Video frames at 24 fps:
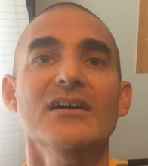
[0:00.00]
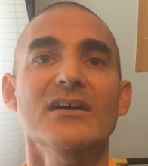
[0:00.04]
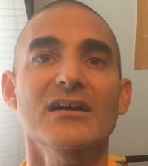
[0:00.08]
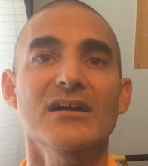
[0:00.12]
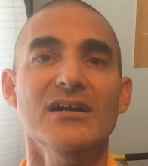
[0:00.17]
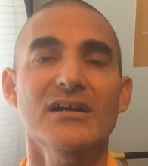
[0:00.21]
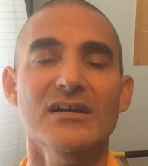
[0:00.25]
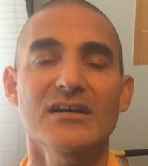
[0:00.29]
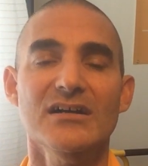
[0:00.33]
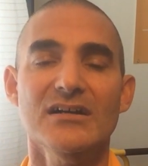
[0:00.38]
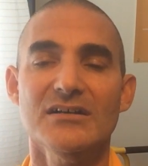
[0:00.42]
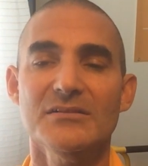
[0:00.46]

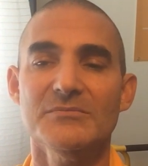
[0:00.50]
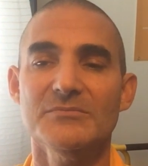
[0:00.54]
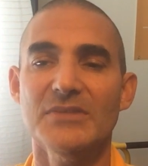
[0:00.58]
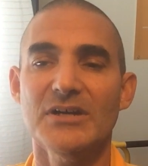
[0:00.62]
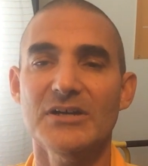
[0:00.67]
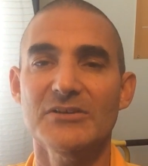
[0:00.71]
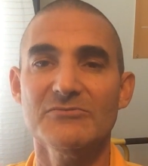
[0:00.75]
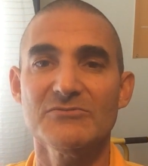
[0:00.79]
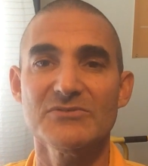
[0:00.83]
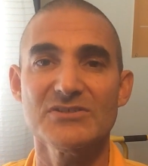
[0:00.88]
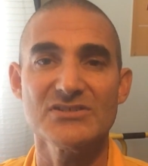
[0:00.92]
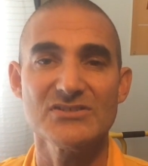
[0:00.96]

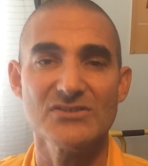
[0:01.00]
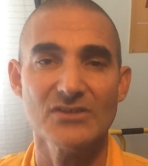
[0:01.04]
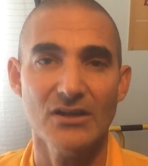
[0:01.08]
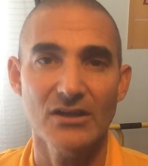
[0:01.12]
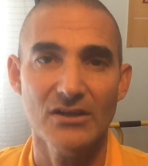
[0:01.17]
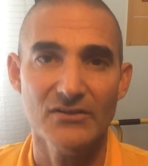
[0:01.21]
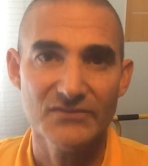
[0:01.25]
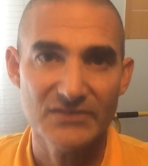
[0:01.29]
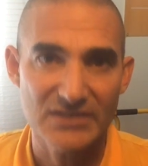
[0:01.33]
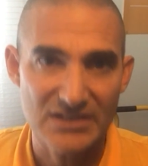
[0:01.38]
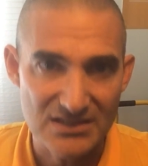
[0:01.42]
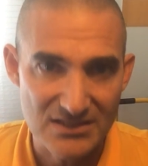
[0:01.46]

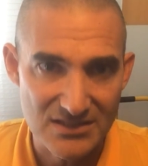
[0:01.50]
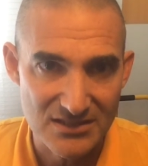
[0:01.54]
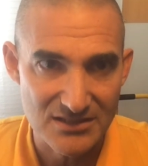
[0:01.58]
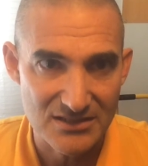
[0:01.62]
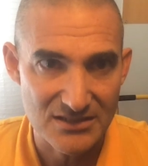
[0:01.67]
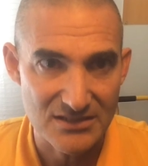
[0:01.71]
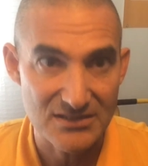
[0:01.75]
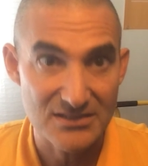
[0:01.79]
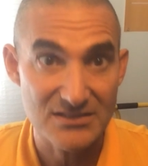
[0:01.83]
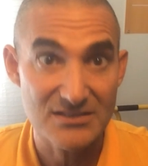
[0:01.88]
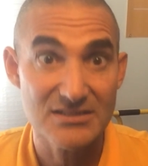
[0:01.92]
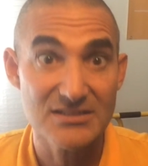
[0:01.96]
unresolved
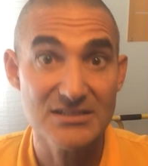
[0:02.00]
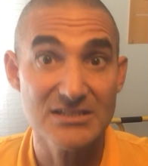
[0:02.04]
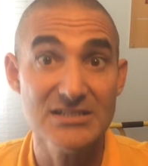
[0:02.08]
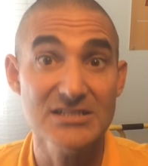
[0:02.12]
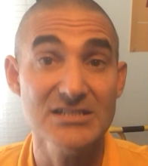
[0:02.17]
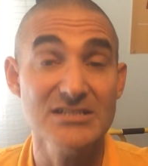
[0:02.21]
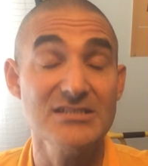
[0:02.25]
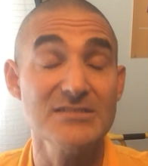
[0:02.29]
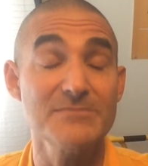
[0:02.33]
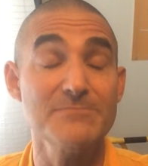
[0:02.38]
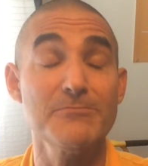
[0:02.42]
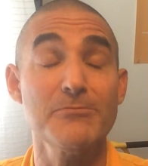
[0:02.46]
incident,
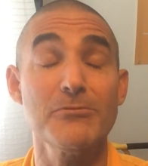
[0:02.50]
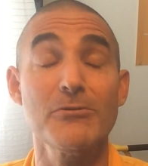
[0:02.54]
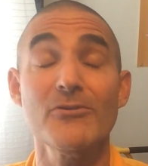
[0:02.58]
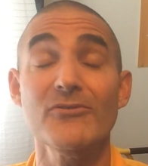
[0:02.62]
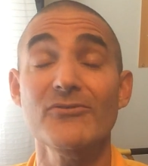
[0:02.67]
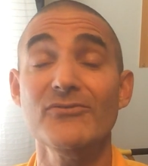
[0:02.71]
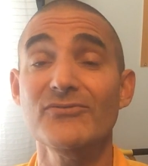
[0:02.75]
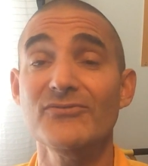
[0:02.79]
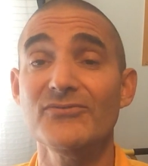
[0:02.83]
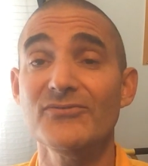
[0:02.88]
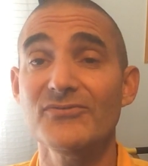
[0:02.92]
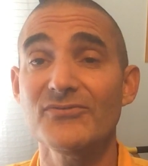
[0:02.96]
it's
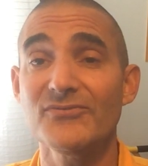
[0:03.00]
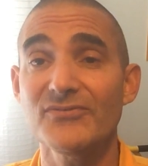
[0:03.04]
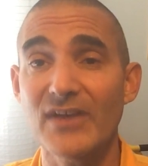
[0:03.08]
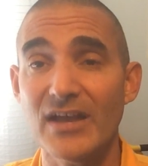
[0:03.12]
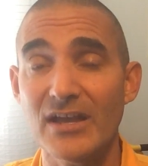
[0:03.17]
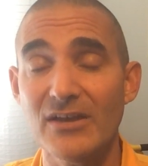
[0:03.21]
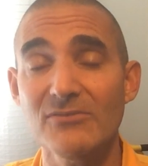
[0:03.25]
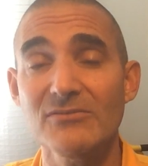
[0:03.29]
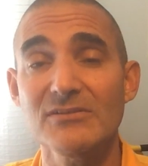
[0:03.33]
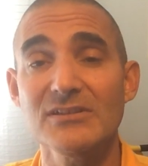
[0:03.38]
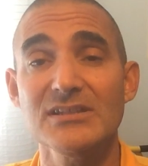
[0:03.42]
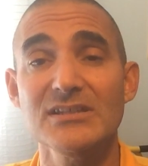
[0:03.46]

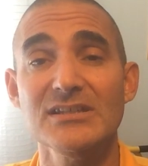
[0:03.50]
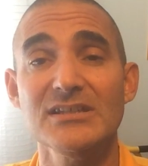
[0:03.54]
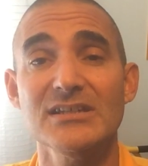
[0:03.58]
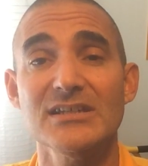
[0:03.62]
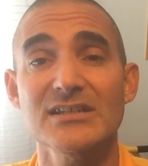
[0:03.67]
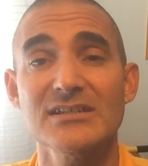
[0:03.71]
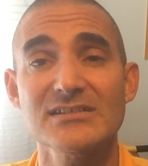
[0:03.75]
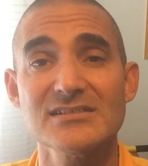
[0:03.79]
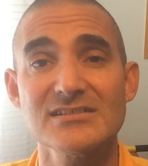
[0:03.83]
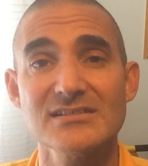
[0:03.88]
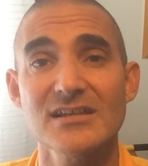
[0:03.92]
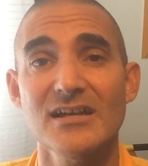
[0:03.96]
profoundly
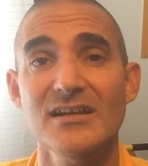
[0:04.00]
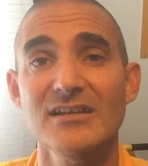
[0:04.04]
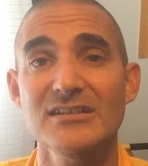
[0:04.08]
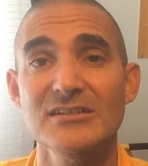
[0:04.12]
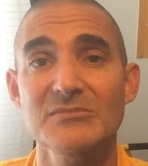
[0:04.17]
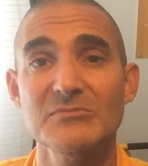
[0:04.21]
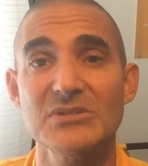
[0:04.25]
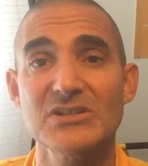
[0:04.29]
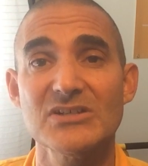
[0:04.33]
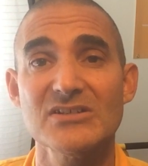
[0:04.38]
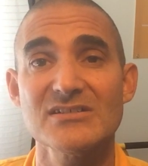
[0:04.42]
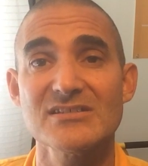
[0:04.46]

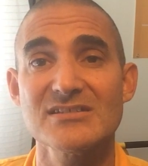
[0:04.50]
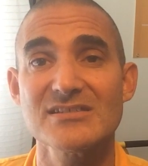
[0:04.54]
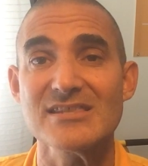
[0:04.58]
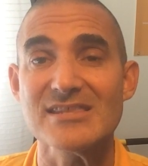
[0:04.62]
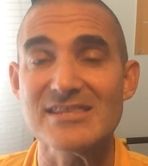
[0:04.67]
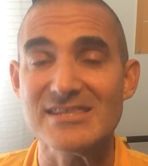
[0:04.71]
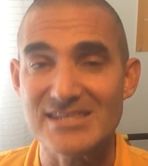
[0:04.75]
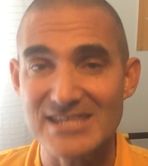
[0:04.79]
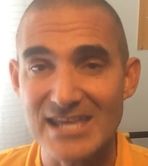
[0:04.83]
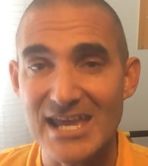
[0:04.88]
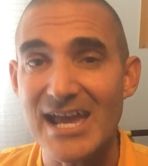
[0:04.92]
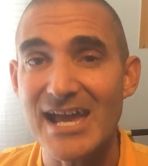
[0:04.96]
exciting because
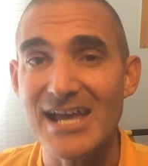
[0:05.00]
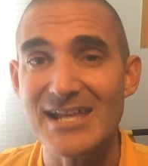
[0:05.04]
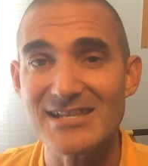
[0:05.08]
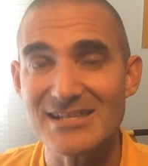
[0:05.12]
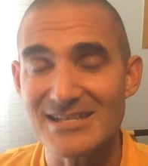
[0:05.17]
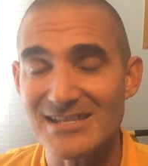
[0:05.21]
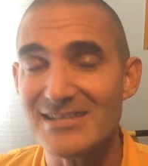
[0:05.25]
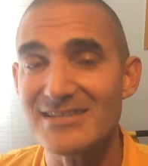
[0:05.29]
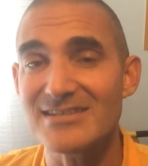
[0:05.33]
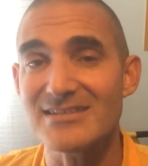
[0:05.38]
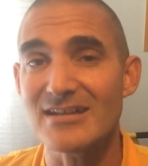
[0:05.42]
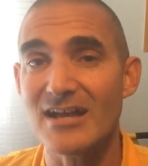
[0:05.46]
that
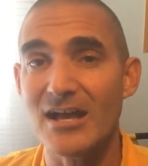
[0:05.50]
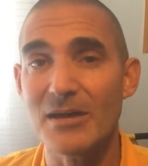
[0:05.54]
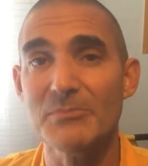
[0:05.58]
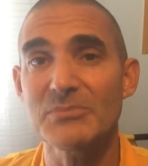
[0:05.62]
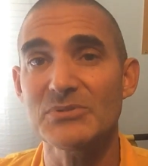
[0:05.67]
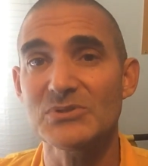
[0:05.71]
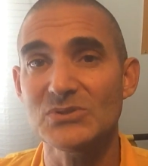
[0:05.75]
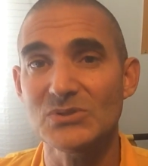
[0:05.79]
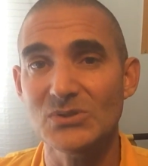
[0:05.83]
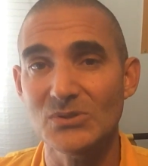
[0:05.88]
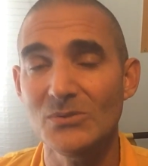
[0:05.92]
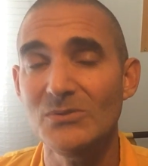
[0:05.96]
is an
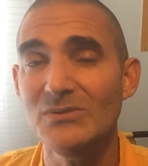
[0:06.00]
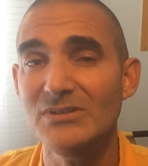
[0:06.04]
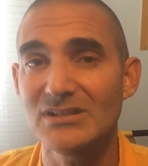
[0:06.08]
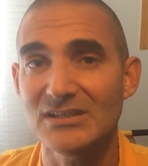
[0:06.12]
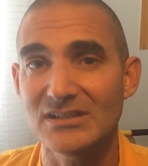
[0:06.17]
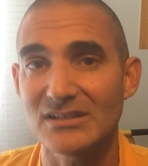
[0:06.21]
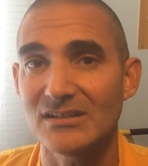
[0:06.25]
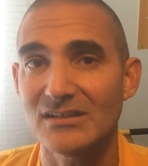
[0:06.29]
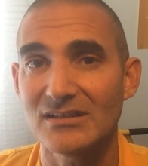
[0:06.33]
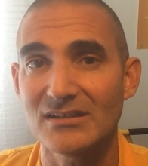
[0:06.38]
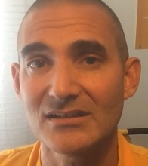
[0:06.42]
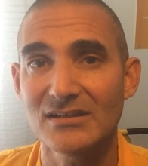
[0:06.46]

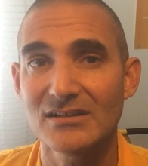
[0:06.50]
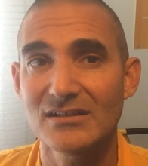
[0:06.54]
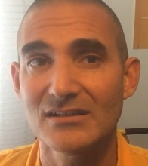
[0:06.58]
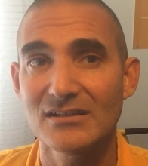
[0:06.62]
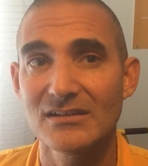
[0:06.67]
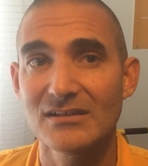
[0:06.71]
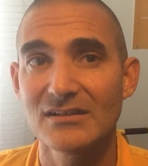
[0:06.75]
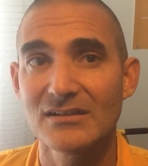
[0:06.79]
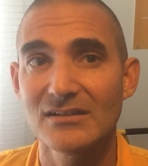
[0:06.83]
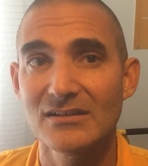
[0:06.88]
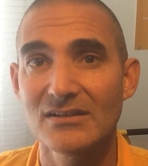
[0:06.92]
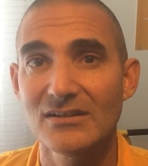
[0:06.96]
opportunity
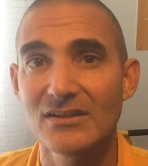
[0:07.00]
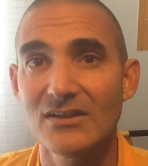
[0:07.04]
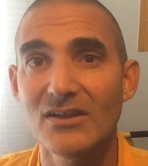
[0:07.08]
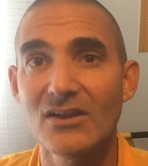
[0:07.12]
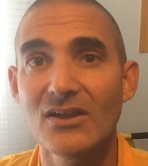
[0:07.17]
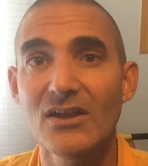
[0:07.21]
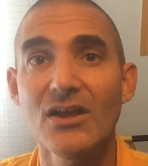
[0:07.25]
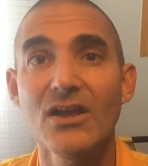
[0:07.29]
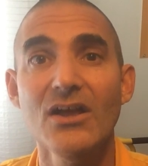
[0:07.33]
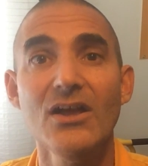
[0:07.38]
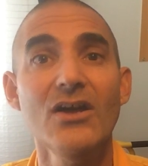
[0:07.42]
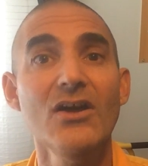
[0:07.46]

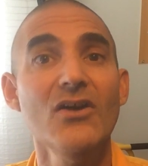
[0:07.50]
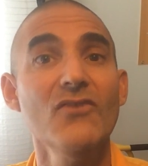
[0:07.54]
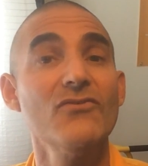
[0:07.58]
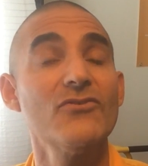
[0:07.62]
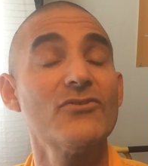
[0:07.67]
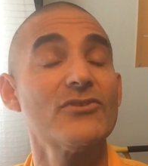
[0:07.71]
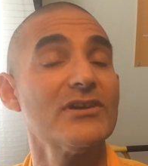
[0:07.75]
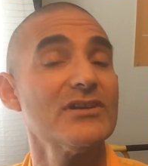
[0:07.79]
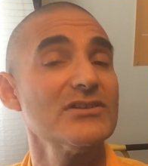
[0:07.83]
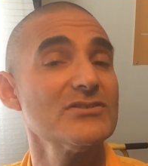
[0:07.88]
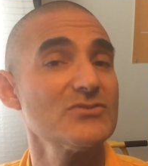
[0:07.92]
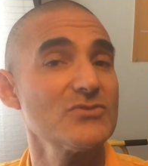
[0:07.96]

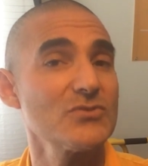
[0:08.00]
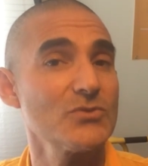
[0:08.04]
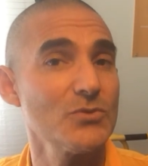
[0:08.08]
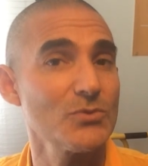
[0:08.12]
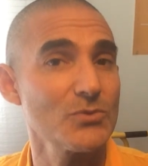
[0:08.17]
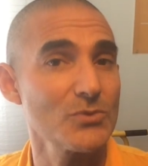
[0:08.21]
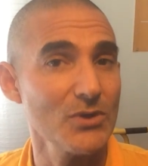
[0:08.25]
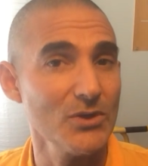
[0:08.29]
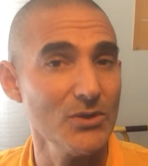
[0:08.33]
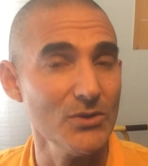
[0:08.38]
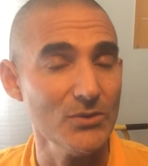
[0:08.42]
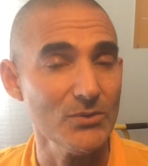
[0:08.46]
for us to
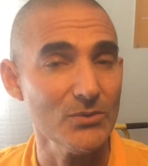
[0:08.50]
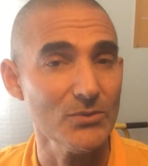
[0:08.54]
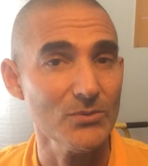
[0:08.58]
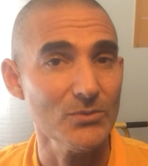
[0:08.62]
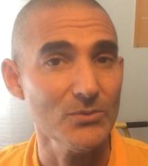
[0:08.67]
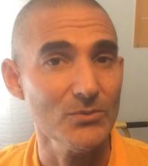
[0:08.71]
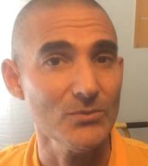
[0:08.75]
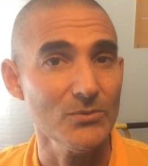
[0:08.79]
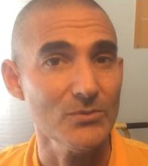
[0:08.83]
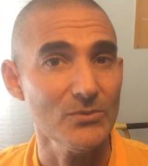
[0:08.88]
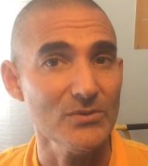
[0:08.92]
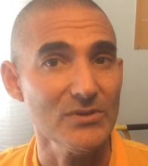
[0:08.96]
grow
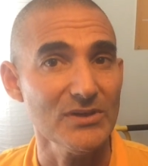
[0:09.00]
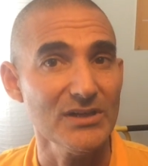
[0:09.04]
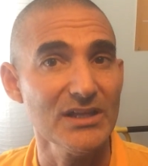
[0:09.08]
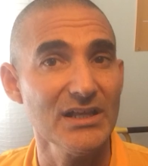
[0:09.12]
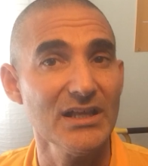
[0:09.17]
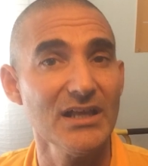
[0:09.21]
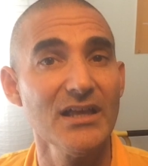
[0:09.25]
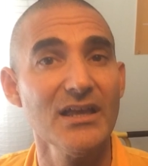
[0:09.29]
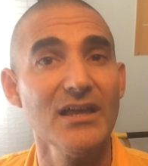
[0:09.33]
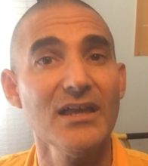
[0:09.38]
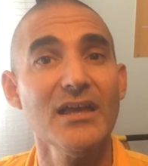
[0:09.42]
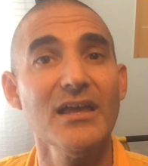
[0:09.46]

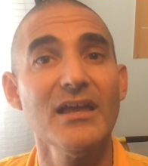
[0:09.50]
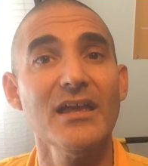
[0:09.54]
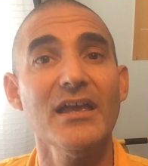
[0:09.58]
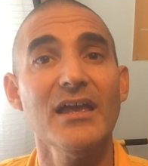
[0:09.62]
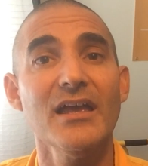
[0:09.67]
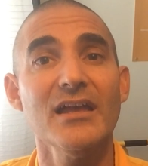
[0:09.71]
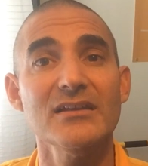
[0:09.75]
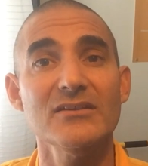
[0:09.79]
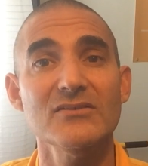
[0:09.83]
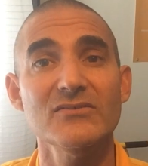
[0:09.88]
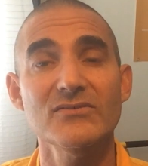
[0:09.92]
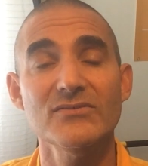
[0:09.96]

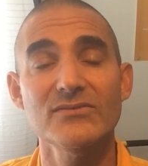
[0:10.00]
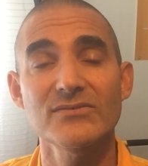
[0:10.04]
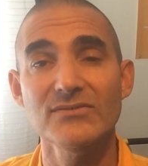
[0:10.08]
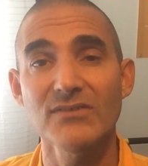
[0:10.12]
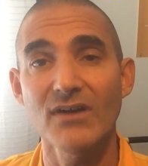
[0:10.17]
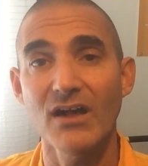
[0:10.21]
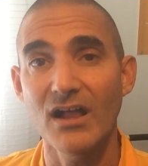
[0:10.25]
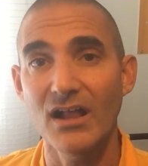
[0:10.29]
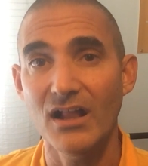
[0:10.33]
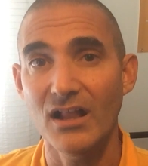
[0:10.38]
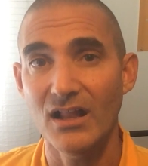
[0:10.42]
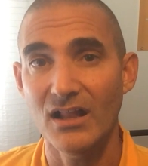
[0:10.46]
and
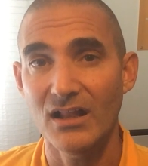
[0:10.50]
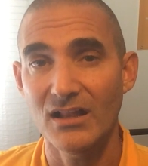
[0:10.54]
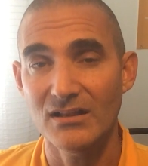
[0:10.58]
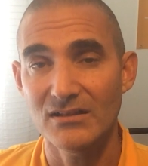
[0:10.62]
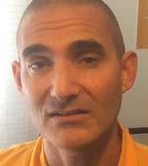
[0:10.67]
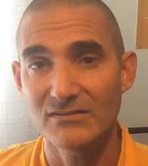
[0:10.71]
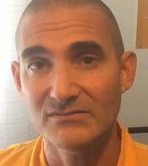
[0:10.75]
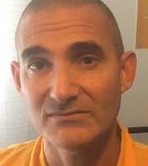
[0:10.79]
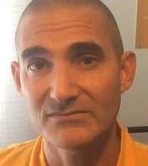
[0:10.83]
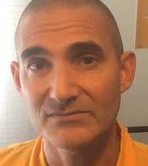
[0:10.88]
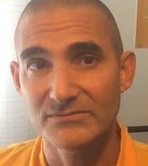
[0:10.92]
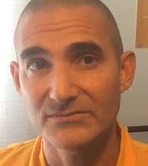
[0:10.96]
evolve.